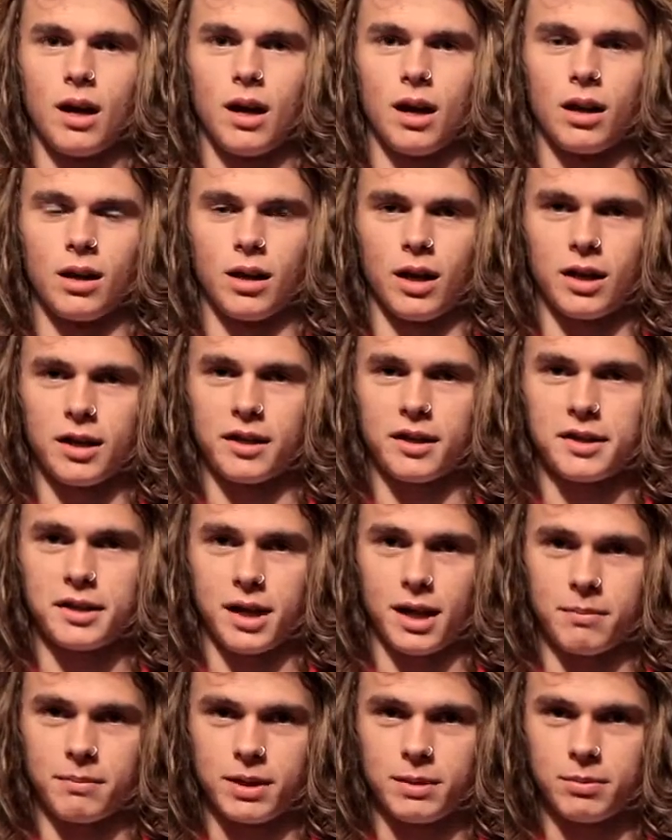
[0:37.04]
A lot of the
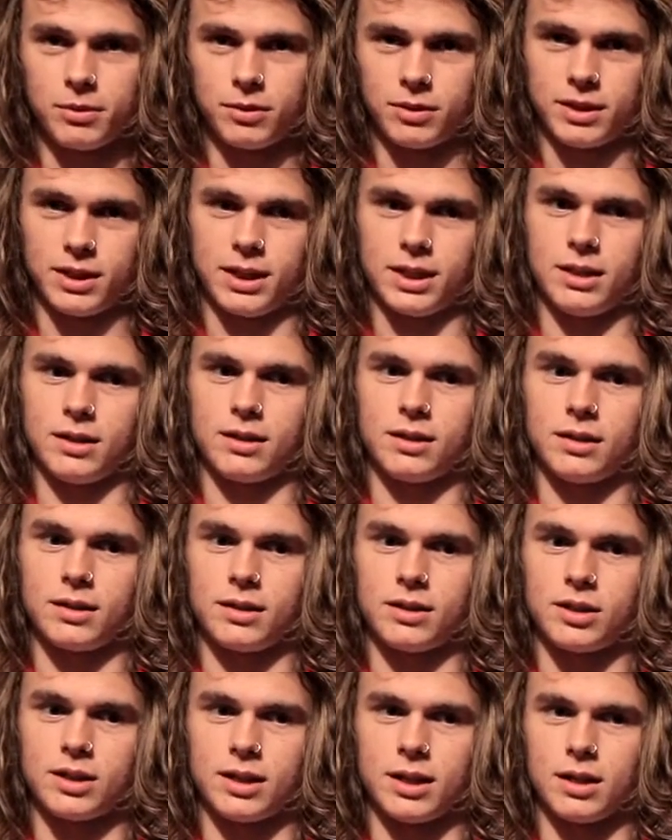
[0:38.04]
time people will think
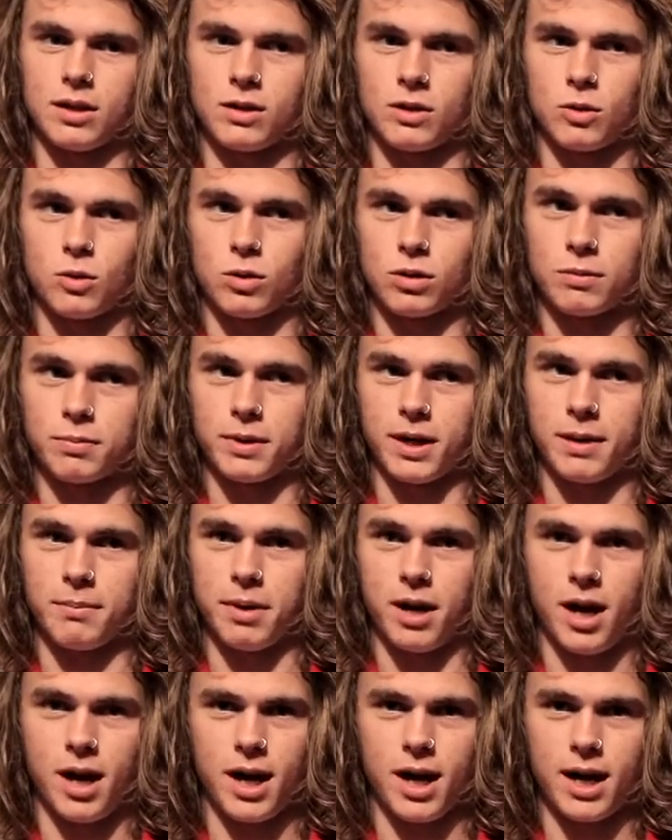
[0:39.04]
to air a quarter pipe
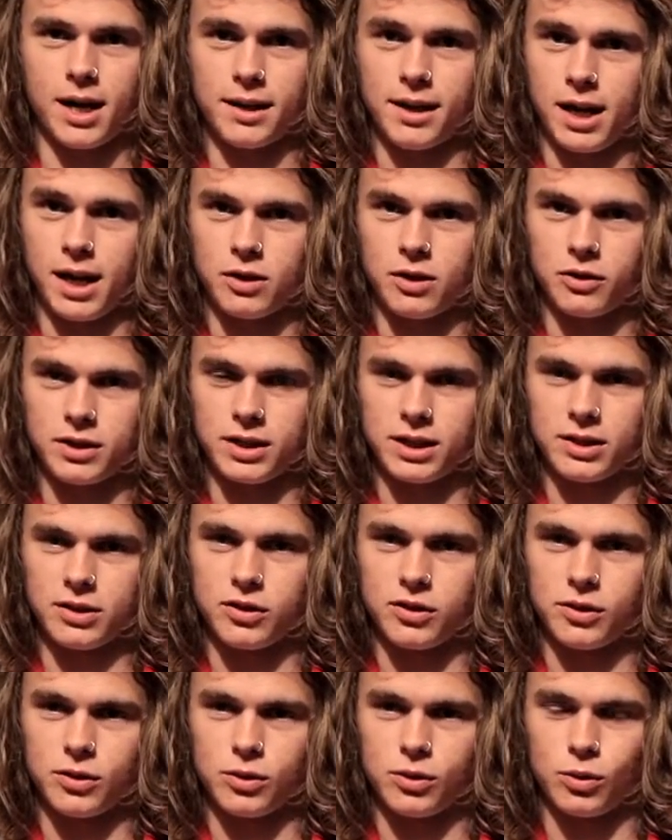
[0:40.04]
high that you'll need
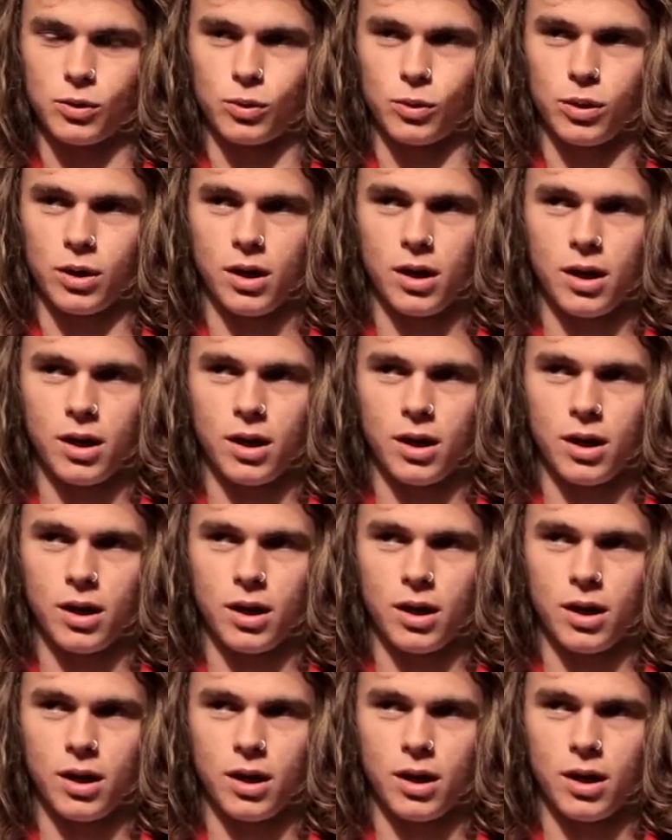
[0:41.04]
to